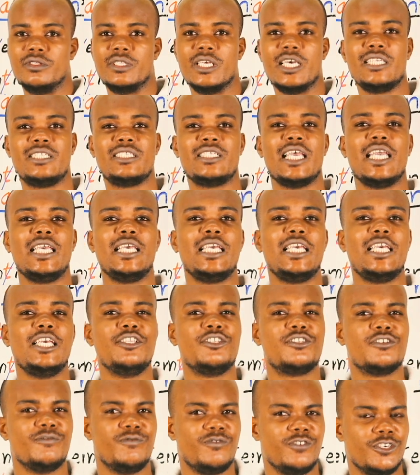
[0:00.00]
They say
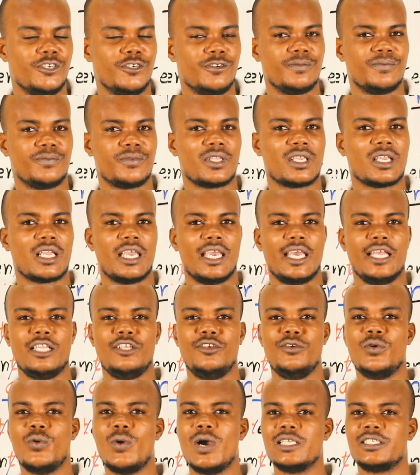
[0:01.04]
interview. In
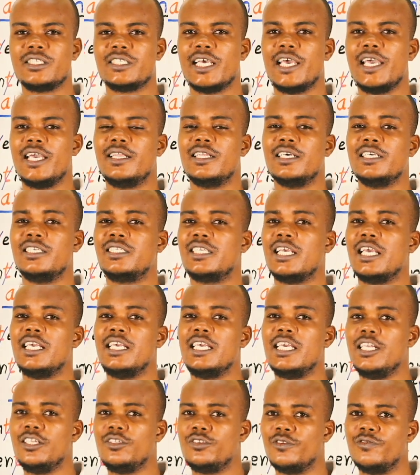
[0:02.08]
USA, they say
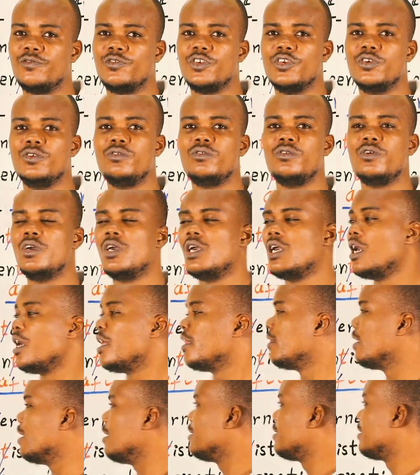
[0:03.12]
interview.
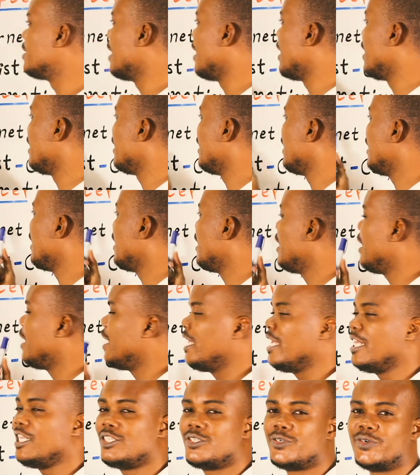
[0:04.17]
They say
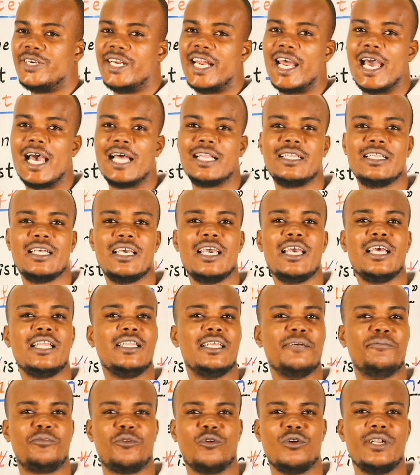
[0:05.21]
internet.
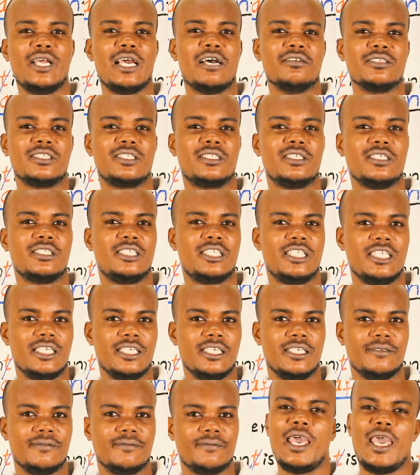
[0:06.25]
They pronounce the
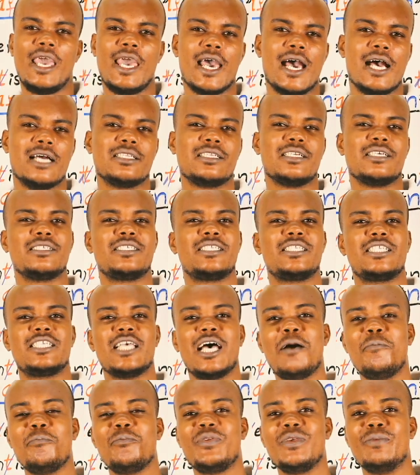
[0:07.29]
T. And
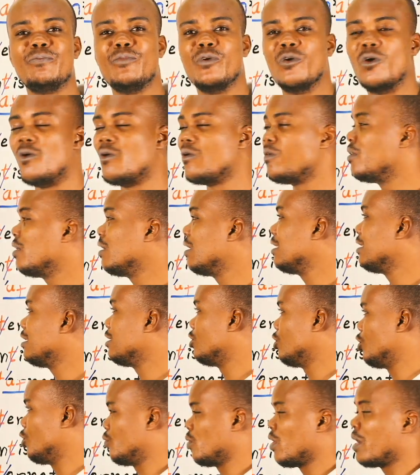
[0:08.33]
some people
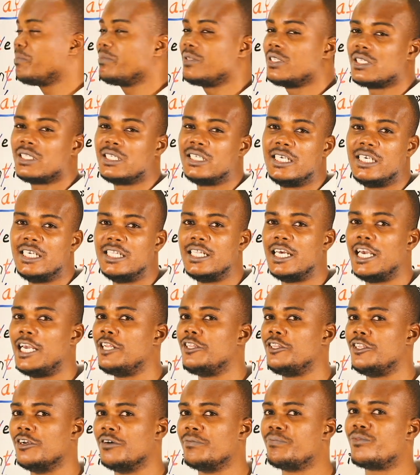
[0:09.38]
drop the T. They
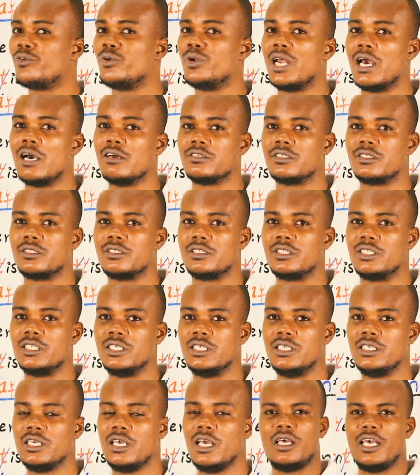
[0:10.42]
don't pronounce the T.
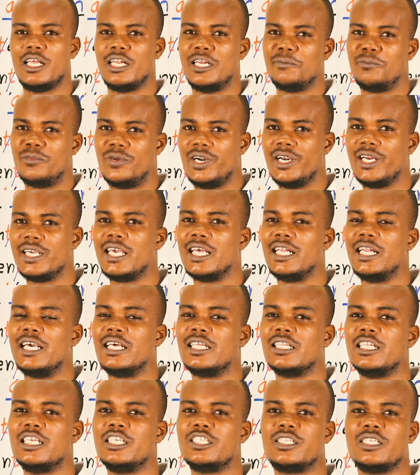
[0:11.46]
In American
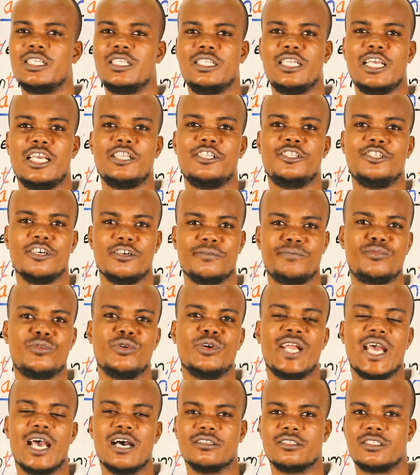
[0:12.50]
English, they don't
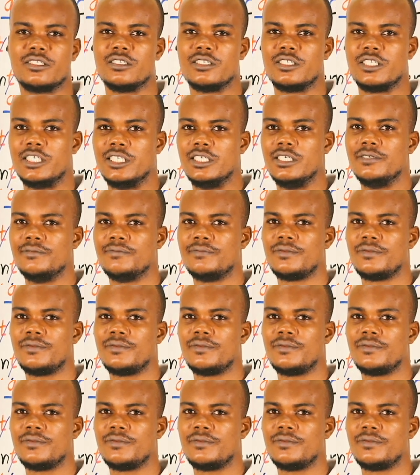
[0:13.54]
pronounce the T.